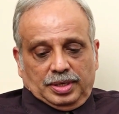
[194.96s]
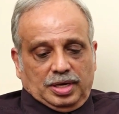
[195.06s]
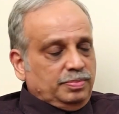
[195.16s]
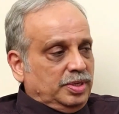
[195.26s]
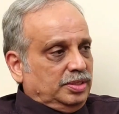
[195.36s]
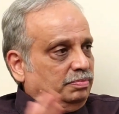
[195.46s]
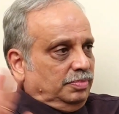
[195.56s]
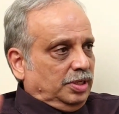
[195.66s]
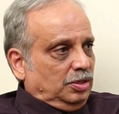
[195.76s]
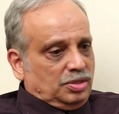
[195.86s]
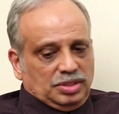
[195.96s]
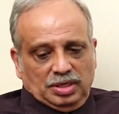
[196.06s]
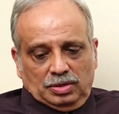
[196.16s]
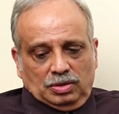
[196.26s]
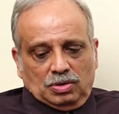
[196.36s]
Karma is simply laws
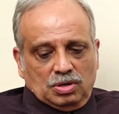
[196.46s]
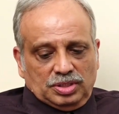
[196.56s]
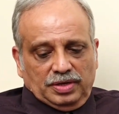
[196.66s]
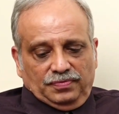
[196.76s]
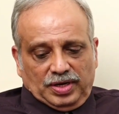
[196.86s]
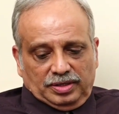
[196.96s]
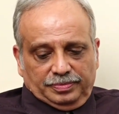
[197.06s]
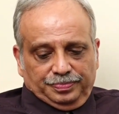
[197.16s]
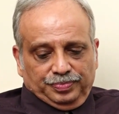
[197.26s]
and cause and effect.